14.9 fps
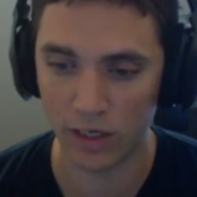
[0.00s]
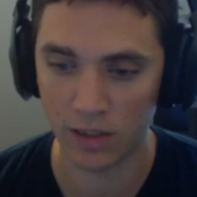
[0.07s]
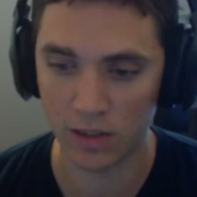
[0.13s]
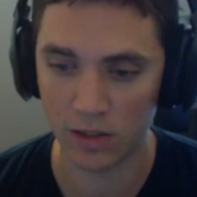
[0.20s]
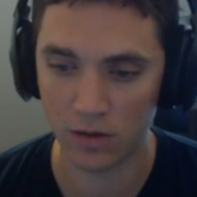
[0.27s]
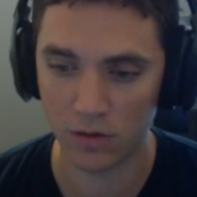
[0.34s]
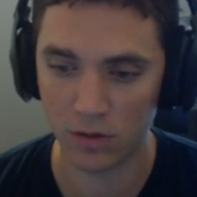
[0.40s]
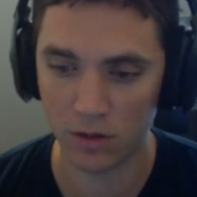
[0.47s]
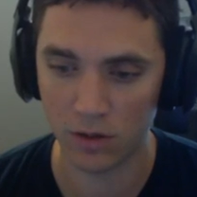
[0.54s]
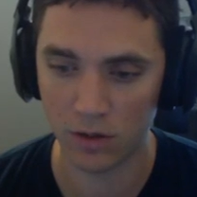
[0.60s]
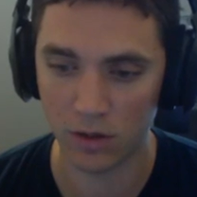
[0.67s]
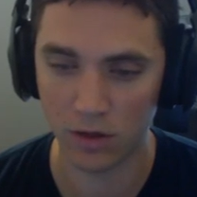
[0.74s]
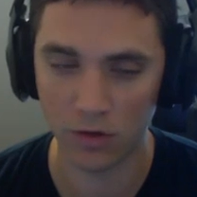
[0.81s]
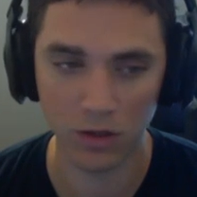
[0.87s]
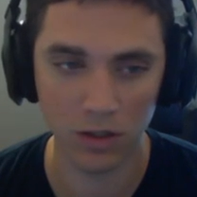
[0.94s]
So we're going to
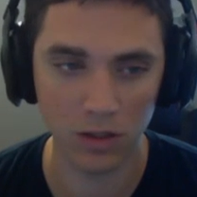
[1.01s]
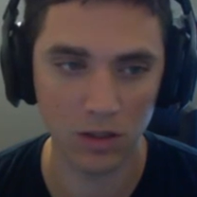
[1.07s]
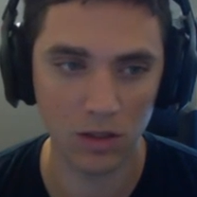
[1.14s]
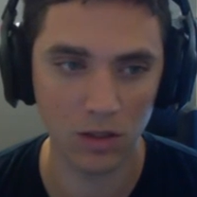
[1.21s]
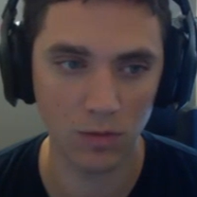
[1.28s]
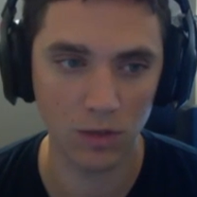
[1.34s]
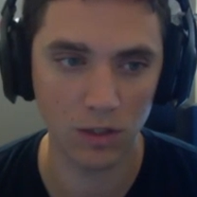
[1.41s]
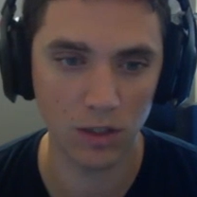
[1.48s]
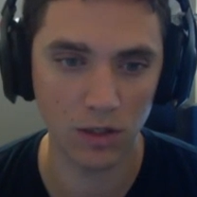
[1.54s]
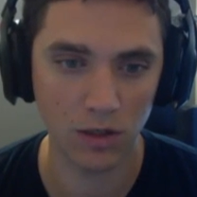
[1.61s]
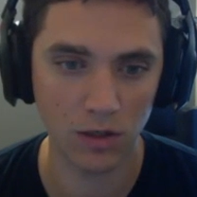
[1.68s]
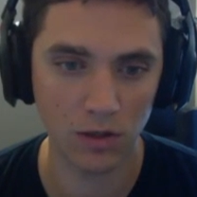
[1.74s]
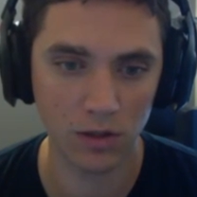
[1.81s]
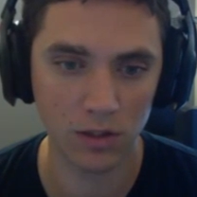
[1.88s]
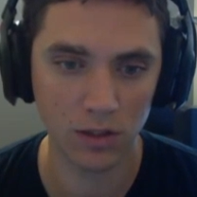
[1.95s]
go into the
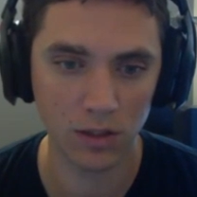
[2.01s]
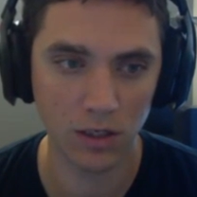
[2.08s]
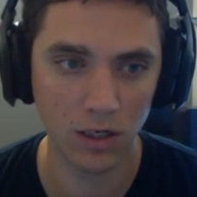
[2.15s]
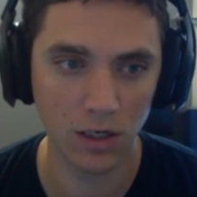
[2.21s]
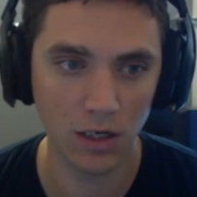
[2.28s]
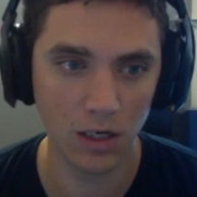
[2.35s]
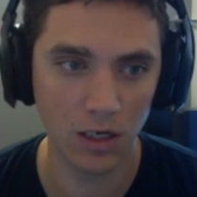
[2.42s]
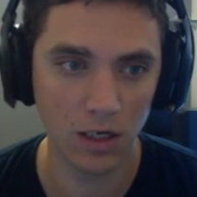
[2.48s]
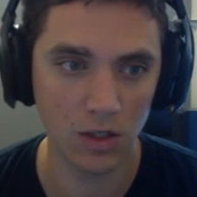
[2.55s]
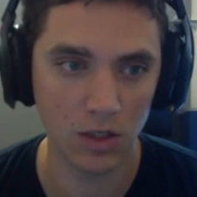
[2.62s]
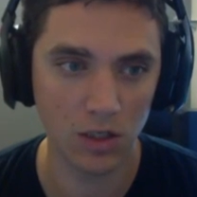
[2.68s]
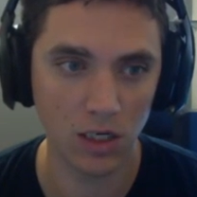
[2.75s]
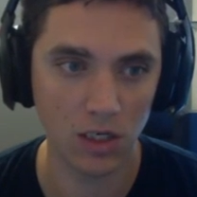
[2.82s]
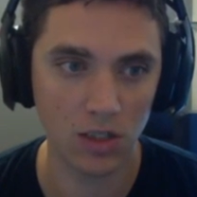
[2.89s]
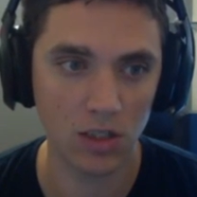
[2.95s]
materials and
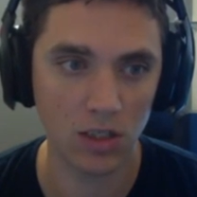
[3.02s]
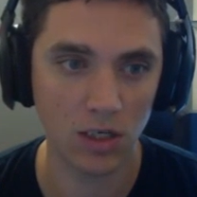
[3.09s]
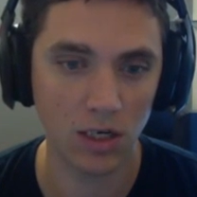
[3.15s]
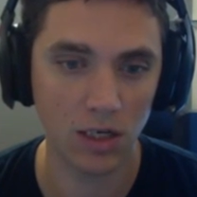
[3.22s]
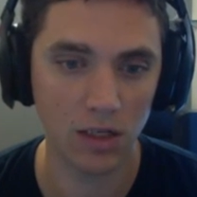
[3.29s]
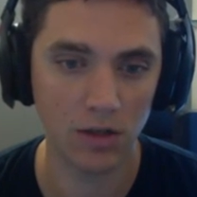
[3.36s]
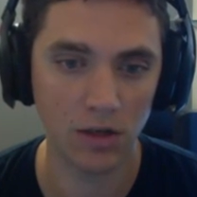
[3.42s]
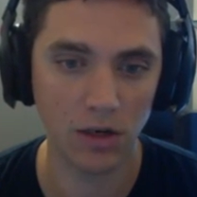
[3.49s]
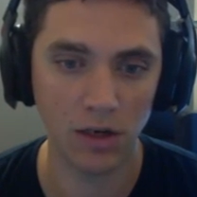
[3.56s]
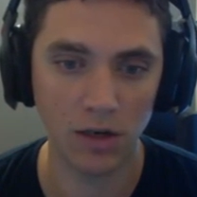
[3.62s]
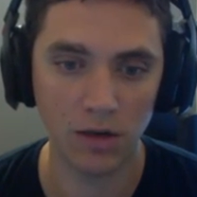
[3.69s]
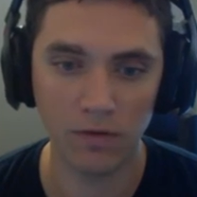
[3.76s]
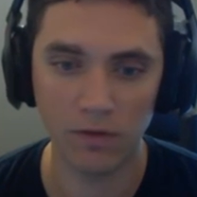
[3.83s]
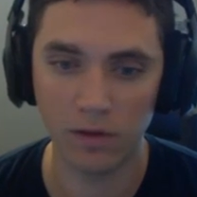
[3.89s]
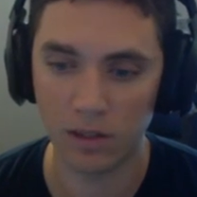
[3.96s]
change the color
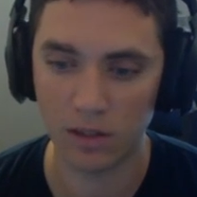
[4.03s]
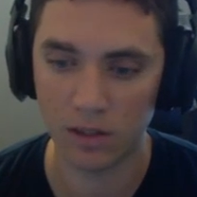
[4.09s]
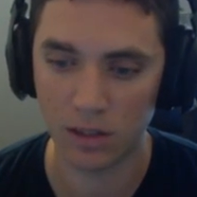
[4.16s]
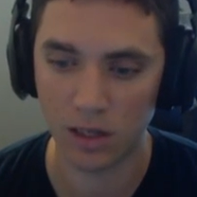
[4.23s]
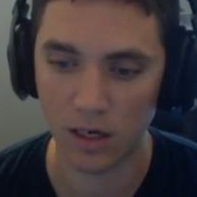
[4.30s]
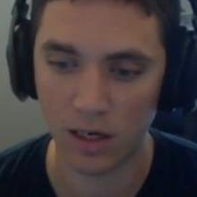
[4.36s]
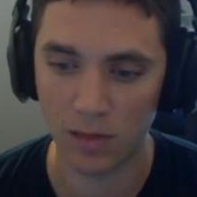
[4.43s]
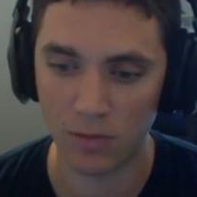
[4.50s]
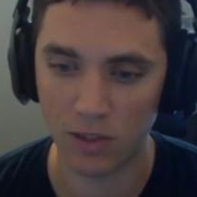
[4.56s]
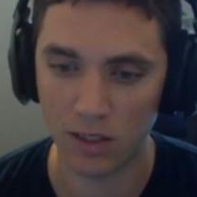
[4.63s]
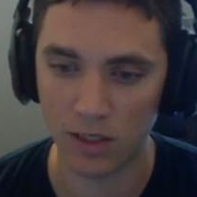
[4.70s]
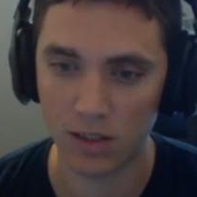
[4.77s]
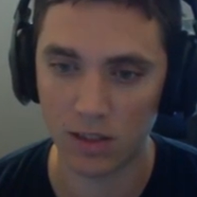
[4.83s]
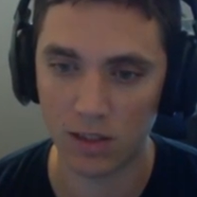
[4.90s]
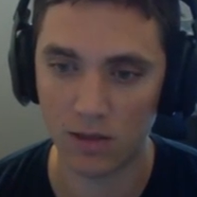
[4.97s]
of this
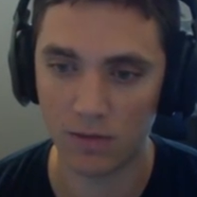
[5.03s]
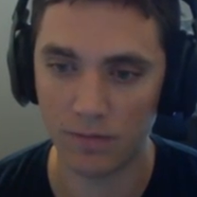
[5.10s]
object.